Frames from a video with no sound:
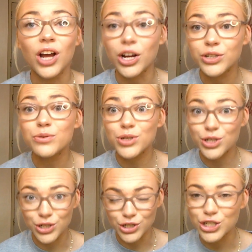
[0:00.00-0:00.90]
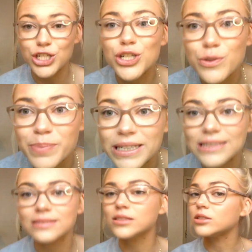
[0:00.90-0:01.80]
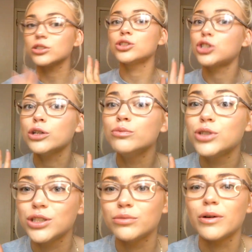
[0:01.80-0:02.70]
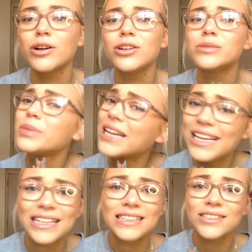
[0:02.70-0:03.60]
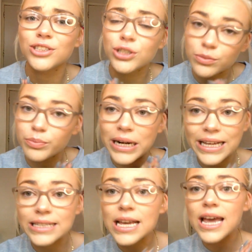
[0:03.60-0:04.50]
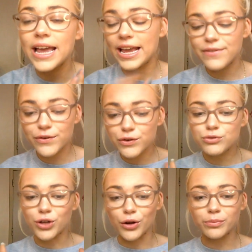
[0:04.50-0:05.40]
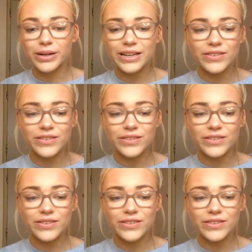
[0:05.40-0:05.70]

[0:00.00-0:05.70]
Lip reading: are you stupid? Like, don't do one, guys, please. Just please, even if you don't believe